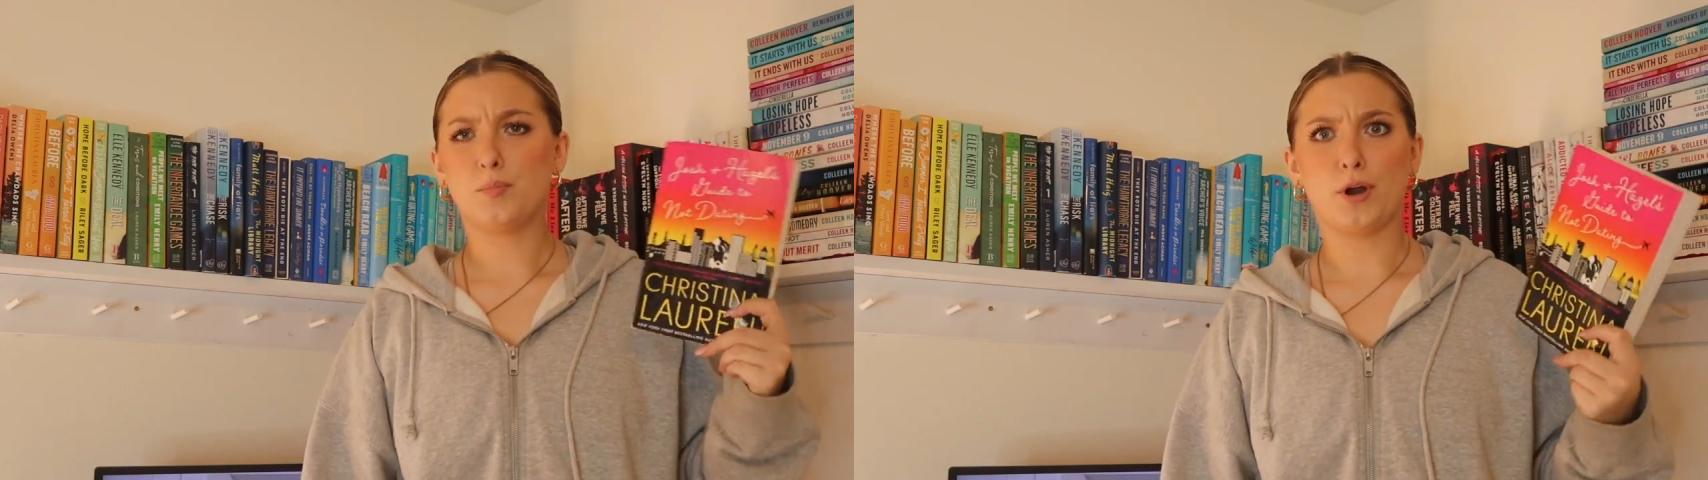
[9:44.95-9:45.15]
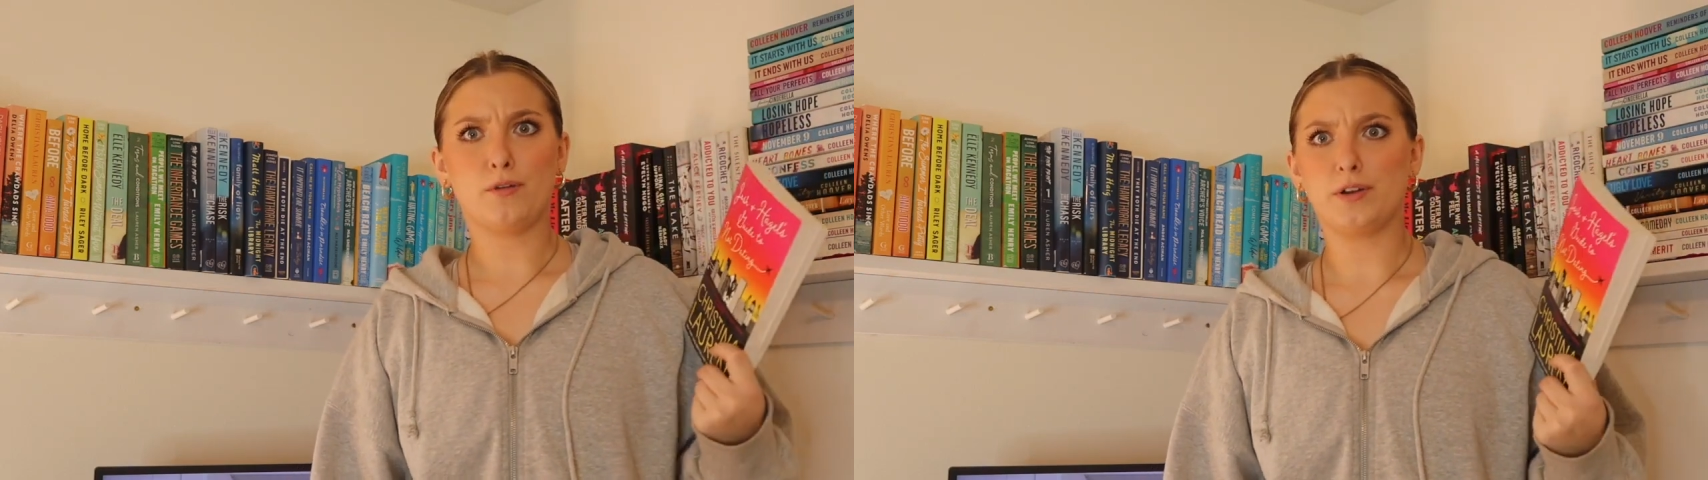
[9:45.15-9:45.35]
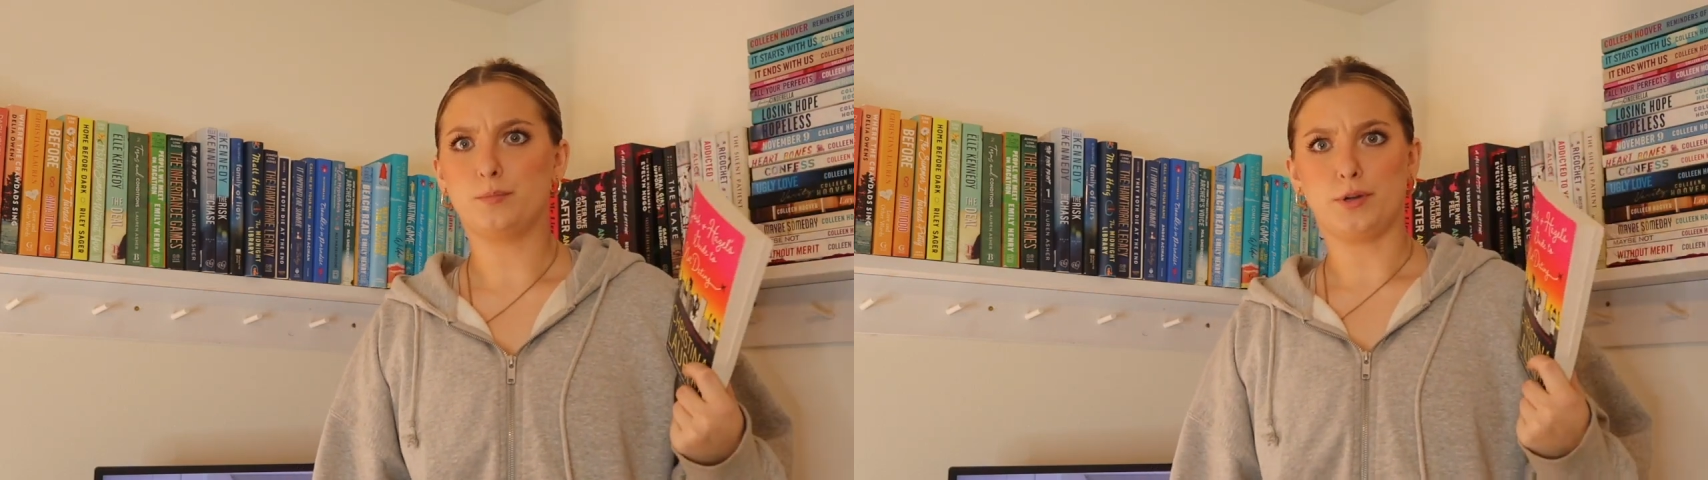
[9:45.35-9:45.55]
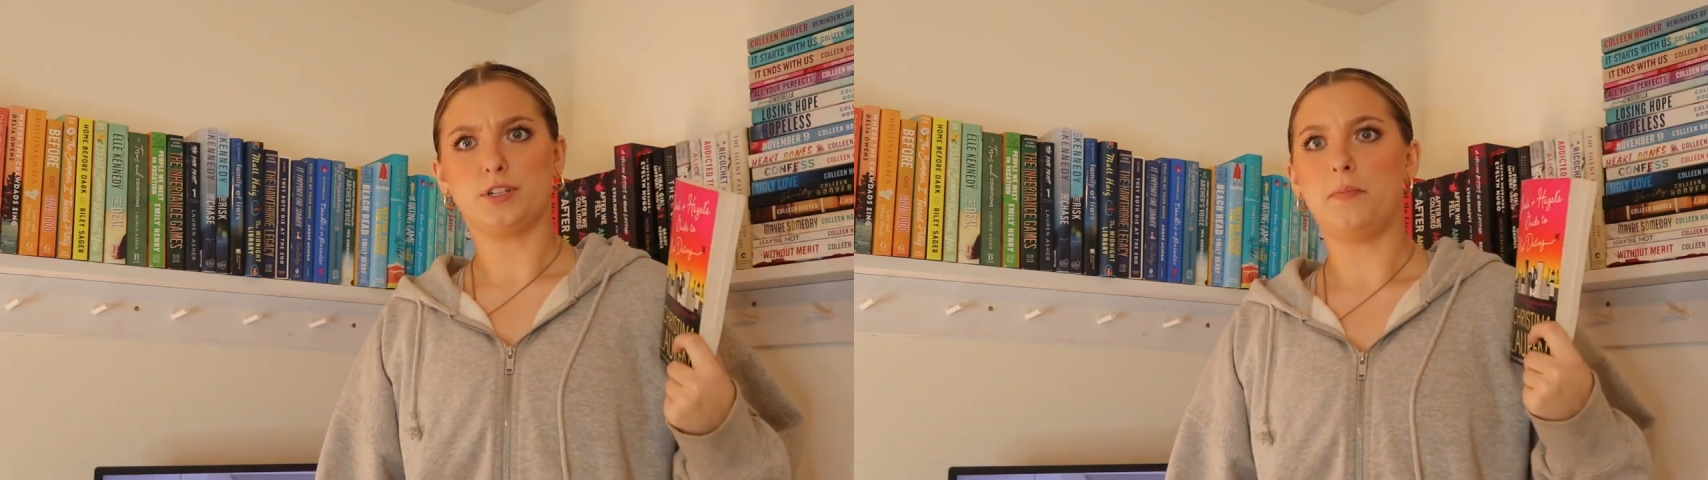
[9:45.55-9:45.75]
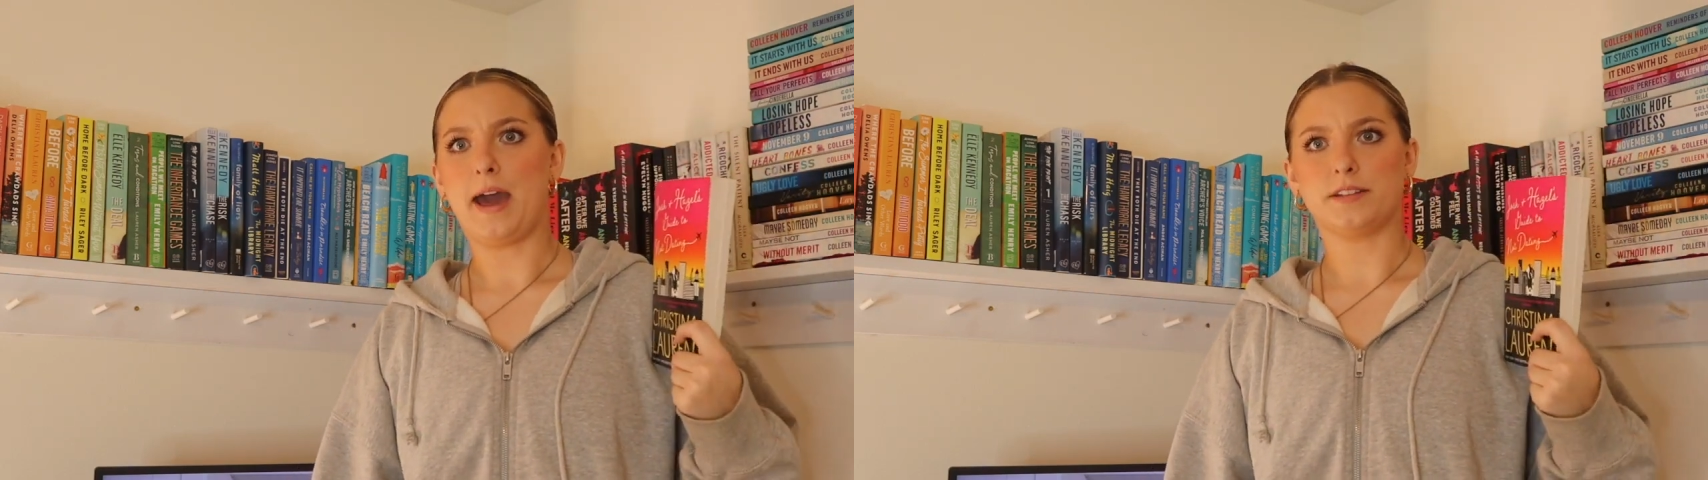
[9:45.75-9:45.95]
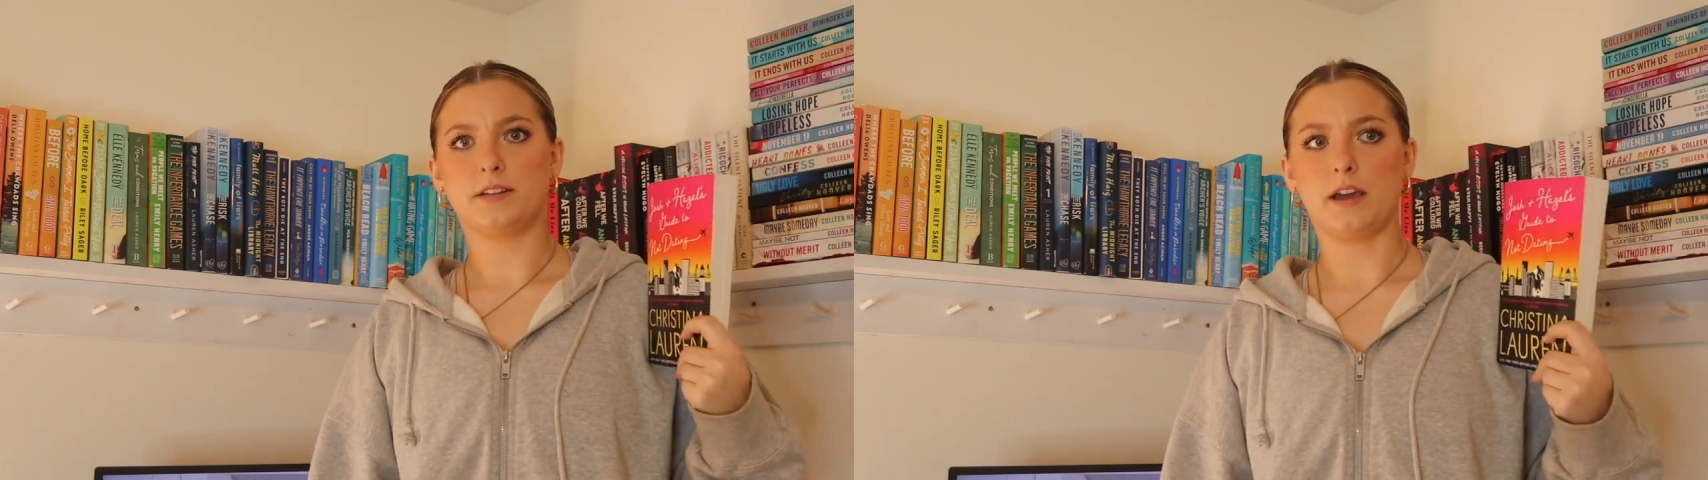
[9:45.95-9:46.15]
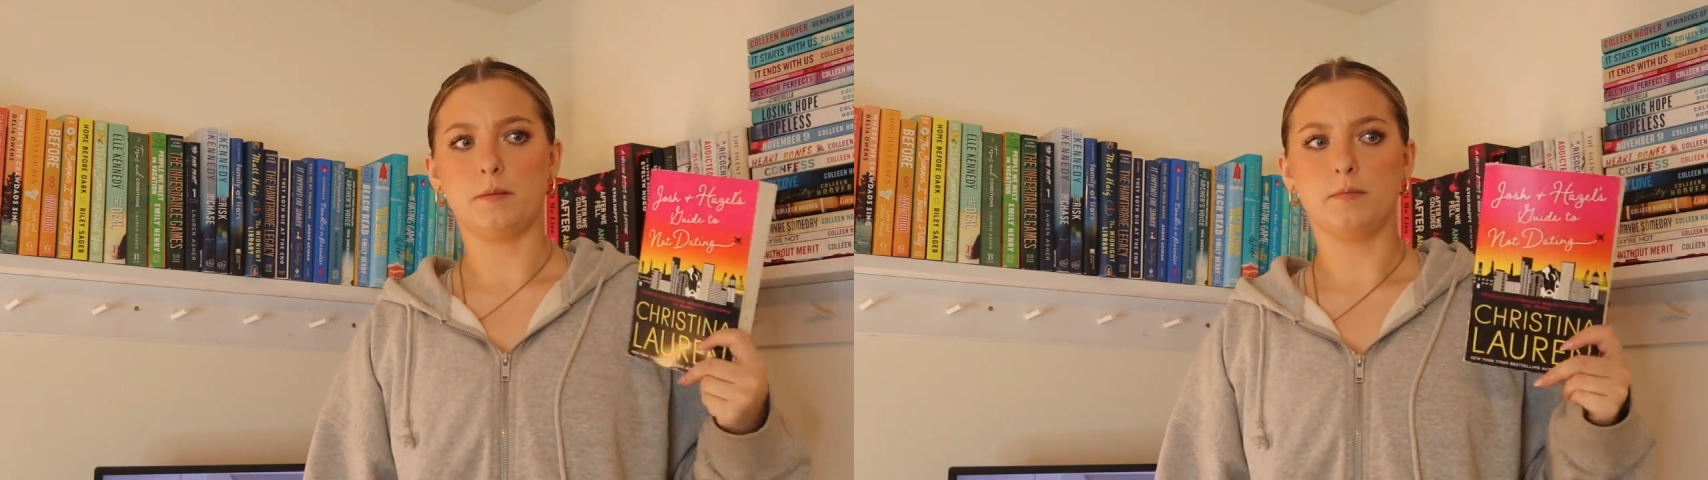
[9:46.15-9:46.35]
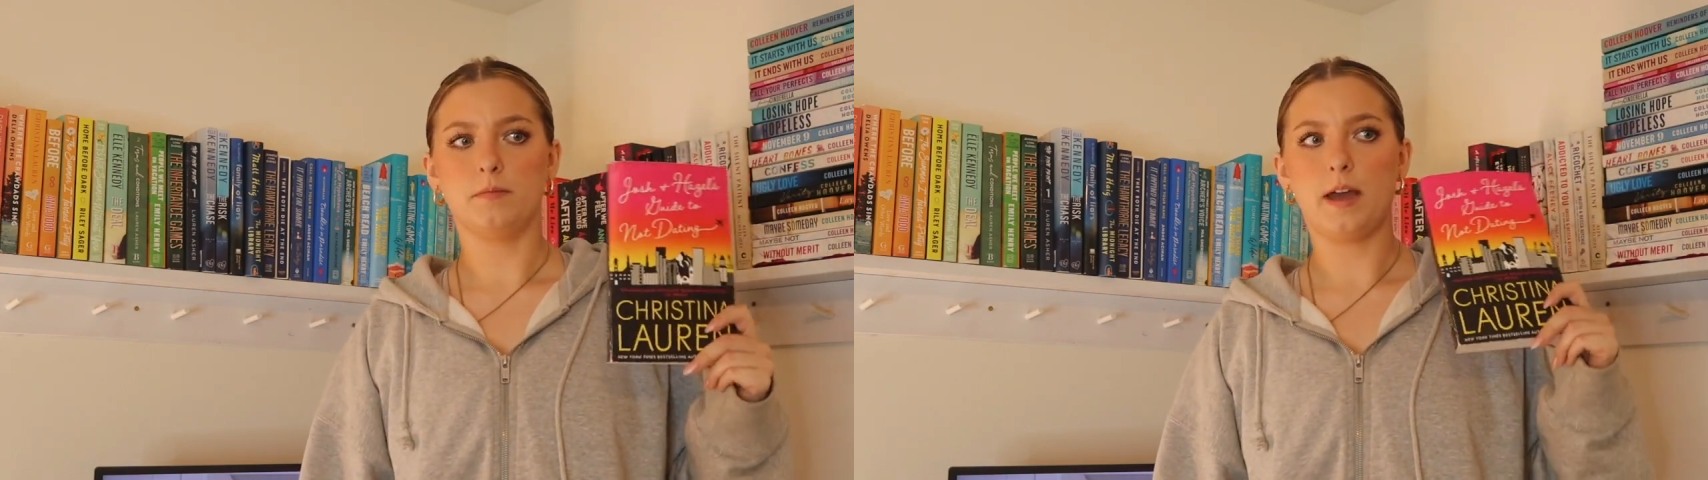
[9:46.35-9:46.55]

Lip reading: perfect book to pass time,